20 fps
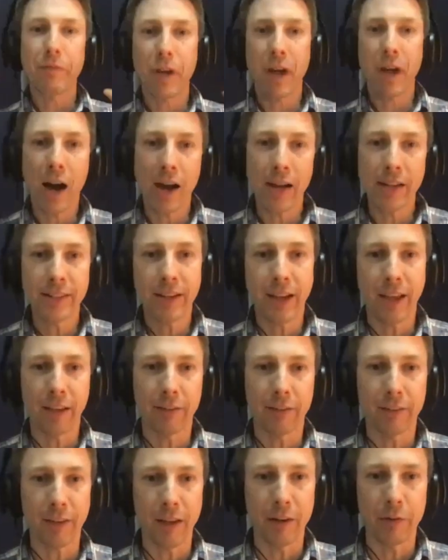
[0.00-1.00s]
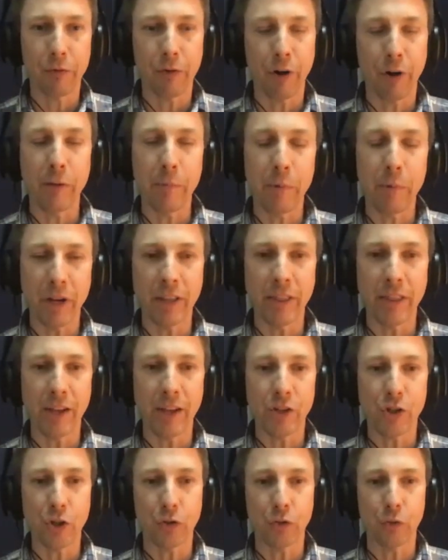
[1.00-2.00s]
should have a contest, and for anybody
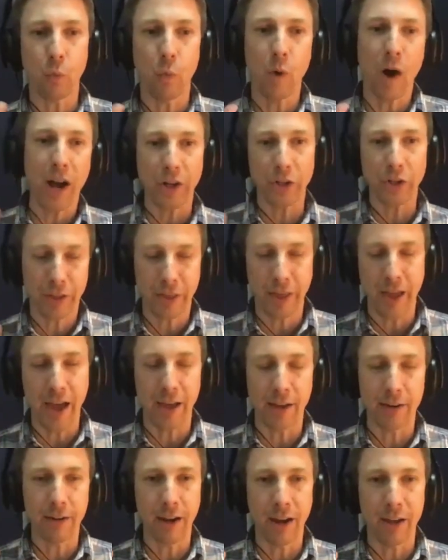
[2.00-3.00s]
that just watched that,